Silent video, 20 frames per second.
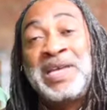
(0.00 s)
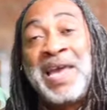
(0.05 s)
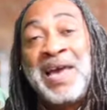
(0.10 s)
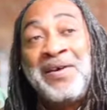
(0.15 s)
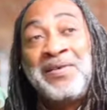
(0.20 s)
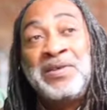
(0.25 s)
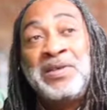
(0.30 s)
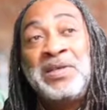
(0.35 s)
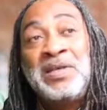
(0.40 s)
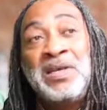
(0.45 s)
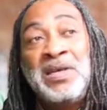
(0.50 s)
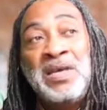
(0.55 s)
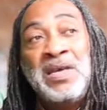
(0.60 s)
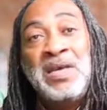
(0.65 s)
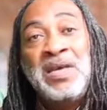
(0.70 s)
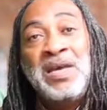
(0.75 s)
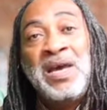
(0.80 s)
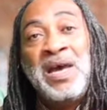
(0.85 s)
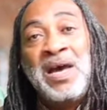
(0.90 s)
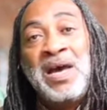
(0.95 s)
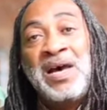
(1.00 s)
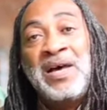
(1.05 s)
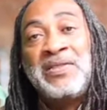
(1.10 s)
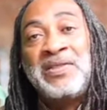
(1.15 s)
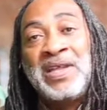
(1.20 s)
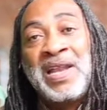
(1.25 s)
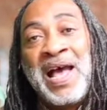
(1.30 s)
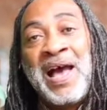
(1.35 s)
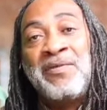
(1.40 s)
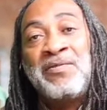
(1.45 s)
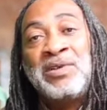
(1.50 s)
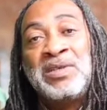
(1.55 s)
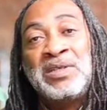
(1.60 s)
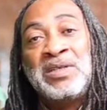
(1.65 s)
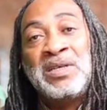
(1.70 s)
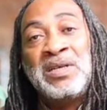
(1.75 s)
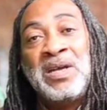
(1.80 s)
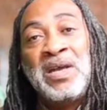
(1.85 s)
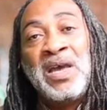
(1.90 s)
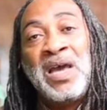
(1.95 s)
county uh, that I
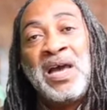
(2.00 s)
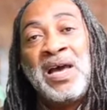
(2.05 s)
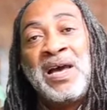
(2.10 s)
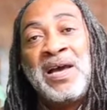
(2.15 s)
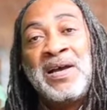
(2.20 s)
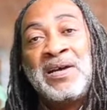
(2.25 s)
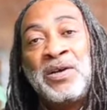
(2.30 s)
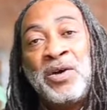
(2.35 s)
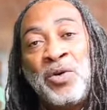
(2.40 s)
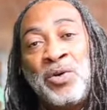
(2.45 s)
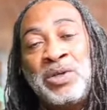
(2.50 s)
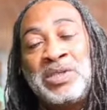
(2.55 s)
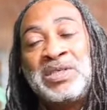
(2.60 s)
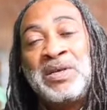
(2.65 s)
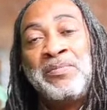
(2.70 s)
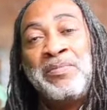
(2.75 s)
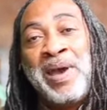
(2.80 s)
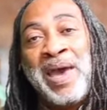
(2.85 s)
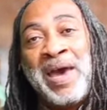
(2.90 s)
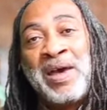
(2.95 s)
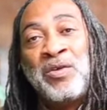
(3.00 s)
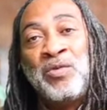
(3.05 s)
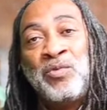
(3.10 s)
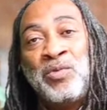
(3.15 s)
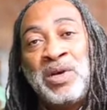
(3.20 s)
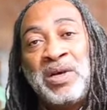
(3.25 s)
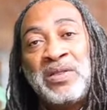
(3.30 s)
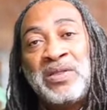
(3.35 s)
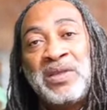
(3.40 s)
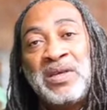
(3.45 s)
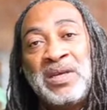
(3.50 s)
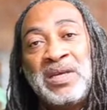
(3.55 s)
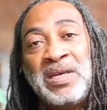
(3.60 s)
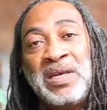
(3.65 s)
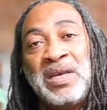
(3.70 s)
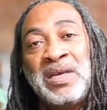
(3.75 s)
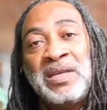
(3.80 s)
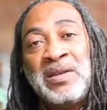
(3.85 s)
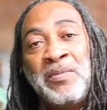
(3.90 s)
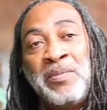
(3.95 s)
would uh, go into battle with
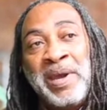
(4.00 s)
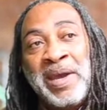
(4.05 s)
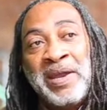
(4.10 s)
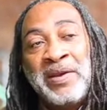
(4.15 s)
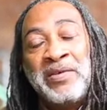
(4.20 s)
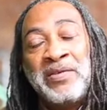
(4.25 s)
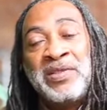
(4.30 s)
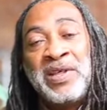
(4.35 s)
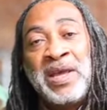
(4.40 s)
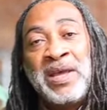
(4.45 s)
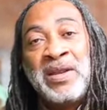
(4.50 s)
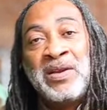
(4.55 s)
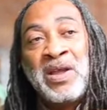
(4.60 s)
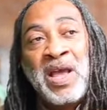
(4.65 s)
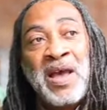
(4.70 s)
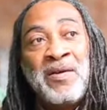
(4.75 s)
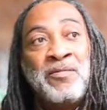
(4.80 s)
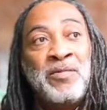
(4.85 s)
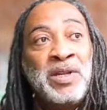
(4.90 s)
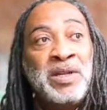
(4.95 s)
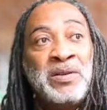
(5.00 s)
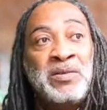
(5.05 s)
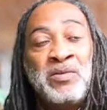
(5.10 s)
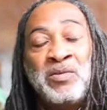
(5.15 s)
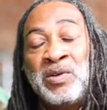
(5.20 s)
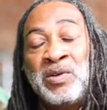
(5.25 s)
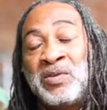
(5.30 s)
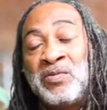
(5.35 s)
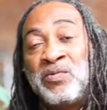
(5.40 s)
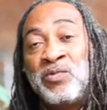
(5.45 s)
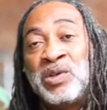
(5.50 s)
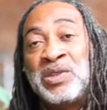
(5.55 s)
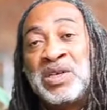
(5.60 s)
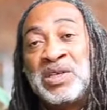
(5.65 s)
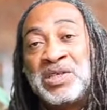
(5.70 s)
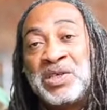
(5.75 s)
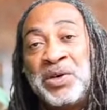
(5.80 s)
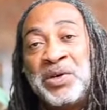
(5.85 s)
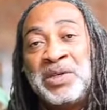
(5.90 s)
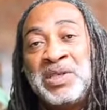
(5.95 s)
in the manner that I went
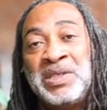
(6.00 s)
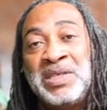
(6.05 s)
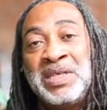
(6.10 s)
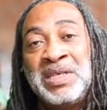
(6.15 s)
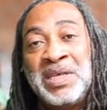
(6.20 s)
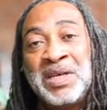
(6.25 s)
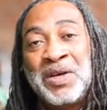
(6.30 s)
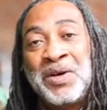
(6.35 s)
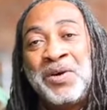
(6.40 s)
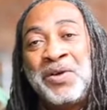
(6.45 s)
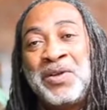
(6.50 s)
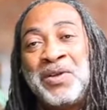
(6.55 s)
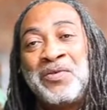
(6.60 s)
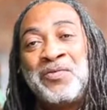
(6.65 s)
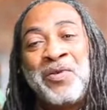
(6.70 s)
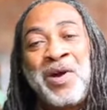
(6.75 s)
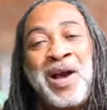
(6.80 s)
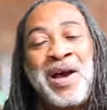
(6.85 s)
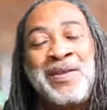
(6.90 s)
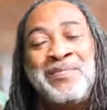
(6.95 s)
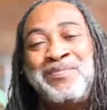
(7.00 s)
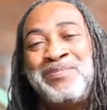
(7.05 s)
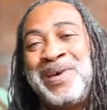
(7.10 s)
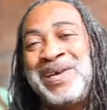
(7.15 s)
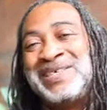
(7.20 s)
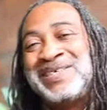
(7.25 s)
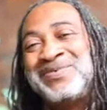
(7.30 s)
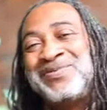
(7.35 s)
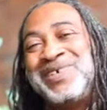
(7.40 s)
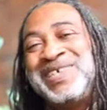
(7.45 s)
with Attorney David Cole. Ron, best